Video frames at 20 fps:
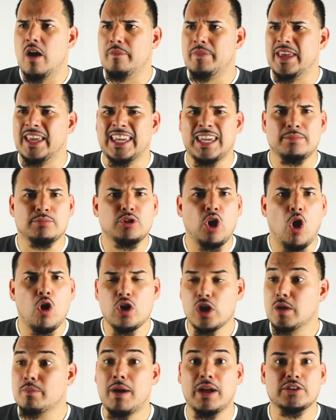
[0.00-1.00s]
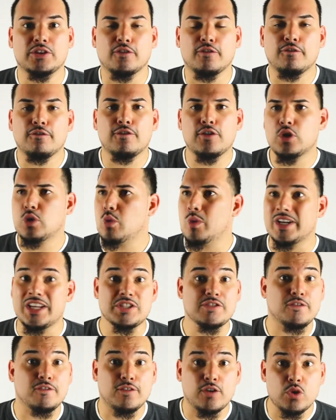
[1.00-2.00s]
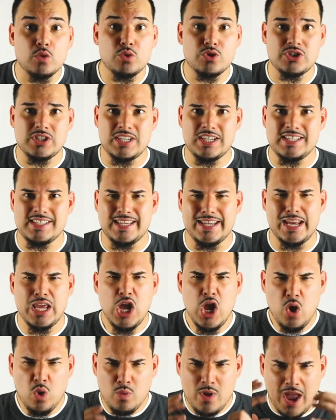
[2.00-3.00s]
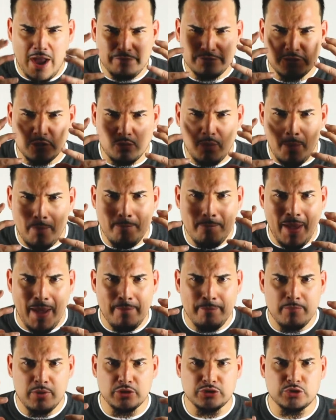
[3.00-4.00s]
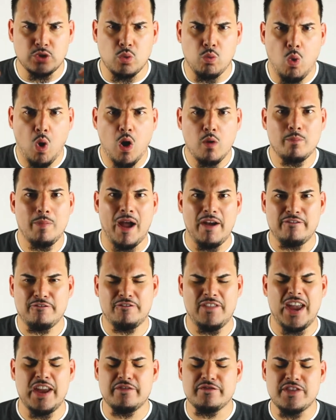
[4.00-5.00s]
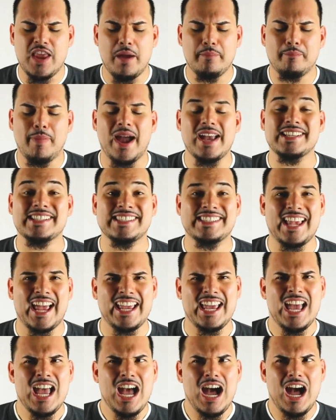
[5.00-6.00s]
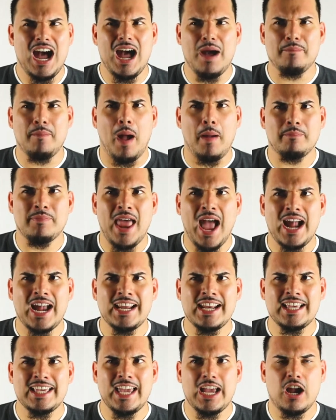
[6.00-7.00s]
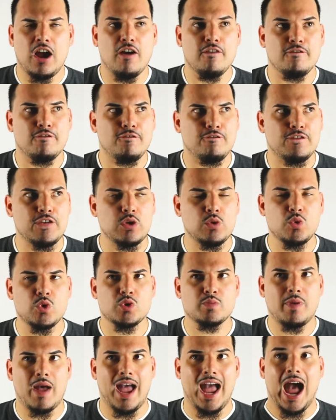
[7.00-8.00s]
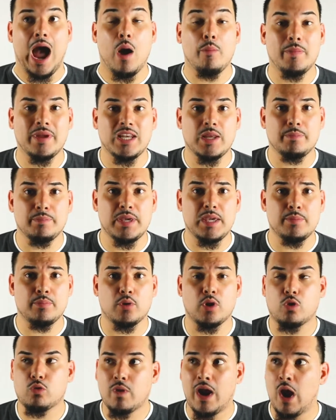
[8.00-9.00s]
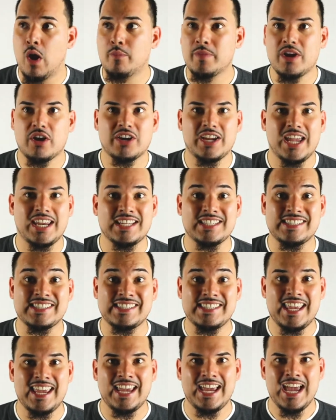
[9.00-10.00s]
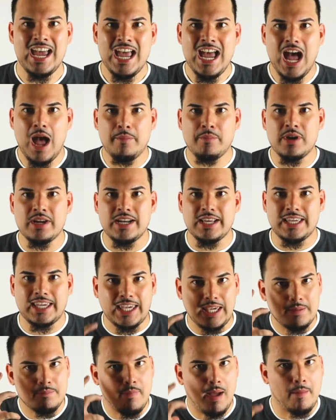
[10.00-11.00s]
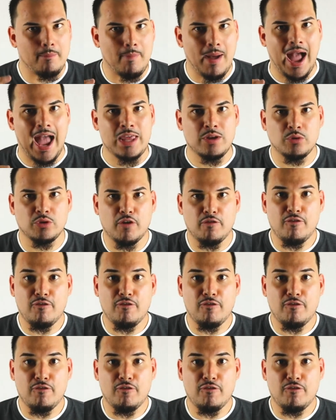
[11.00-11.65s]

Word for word: they keep talking about the flu and it's flu season. We have to remember to walk by faith, not by sight. I'm not going to get confused by how many people around me are getting sick. I'm going to keep my mind on the